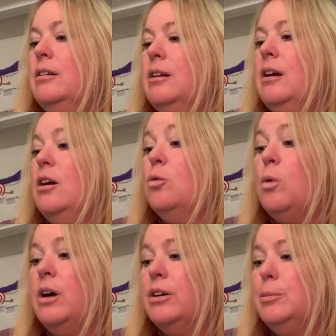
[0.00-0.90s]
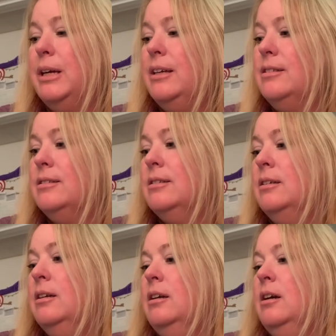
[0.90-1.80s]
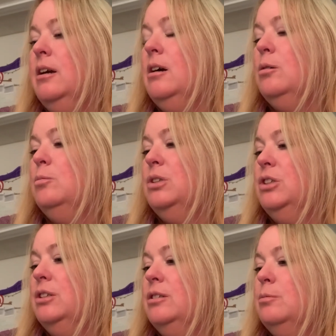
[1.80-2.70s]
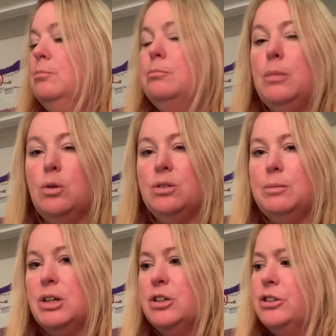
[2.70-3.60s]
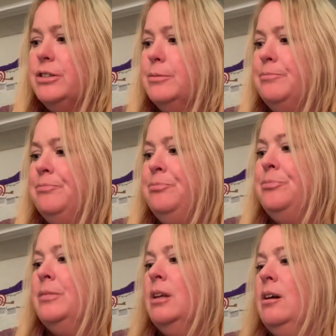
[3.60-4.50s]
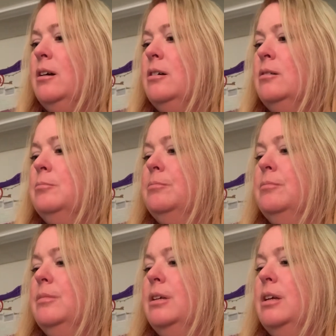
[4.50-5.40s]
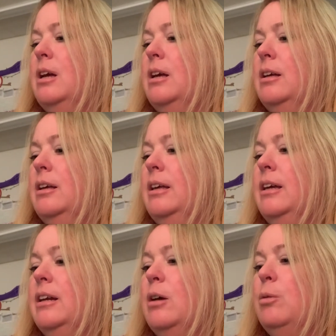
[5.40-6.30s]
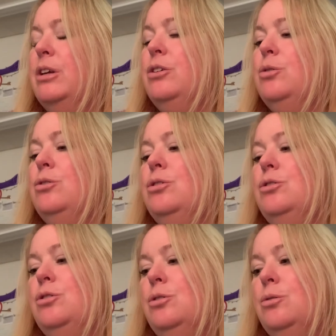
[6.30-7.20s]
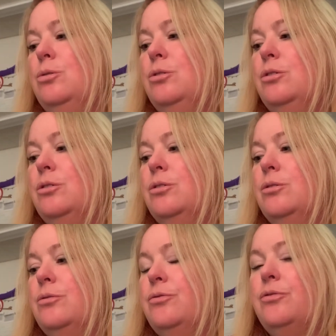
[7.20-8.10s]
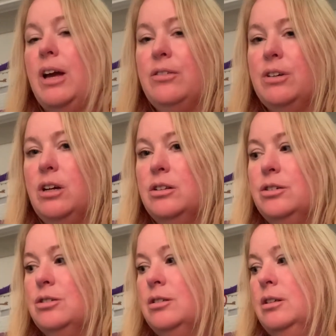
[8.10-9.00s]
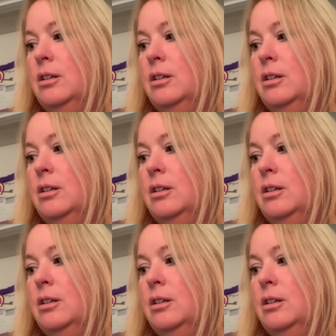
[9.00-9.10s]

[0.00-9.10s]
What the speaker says: are water-based, which is most markers. And I want you to choose 5 colors,